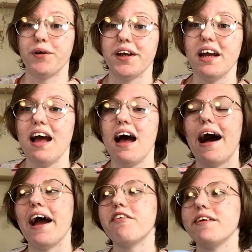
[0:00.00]
Anyway,
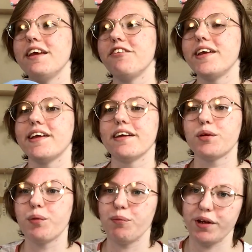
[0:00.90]
I really
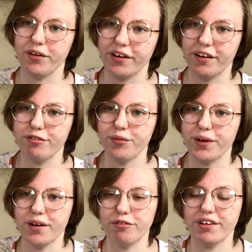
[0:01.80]
like to play
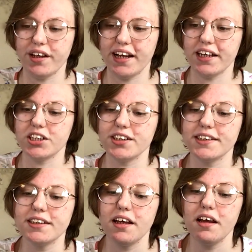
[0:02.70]
Minecraft when I'm feeling
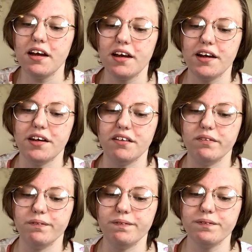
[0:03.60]
anxious.
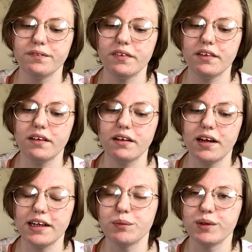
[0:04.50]

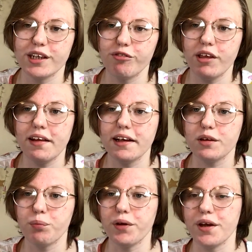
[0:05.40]
I
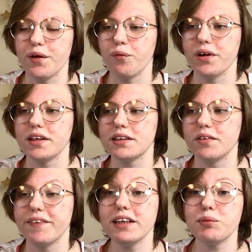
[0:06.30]
specifically like to play it
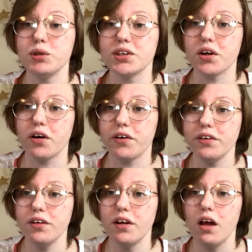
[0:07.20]
with some nice music
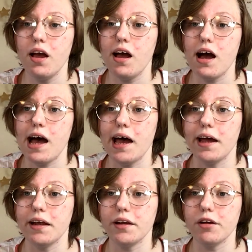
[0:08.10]
on
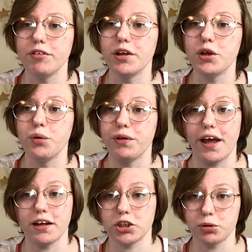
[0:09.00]
and a really
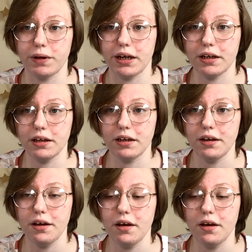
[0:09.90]
cute texture pack.